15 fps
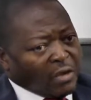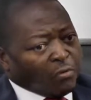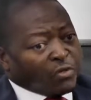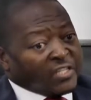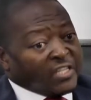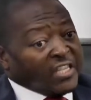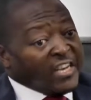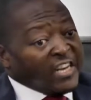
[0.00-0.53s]
That
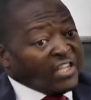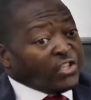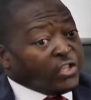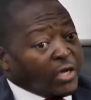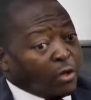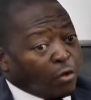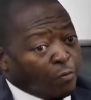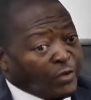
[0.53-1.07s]
was the
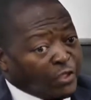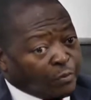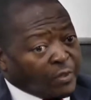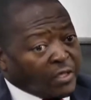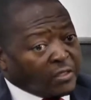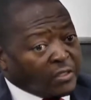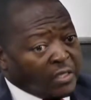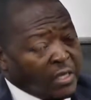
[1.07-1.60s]
initial
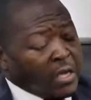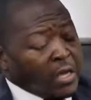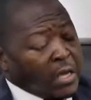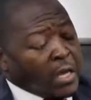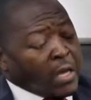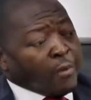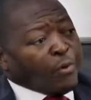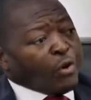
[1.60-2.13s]
commitment
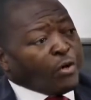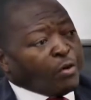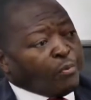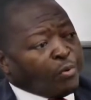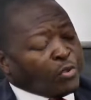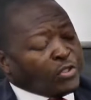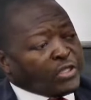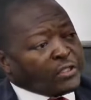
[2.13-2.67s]
on the
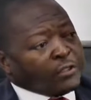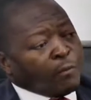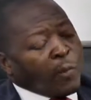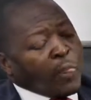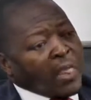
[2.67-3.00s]
project,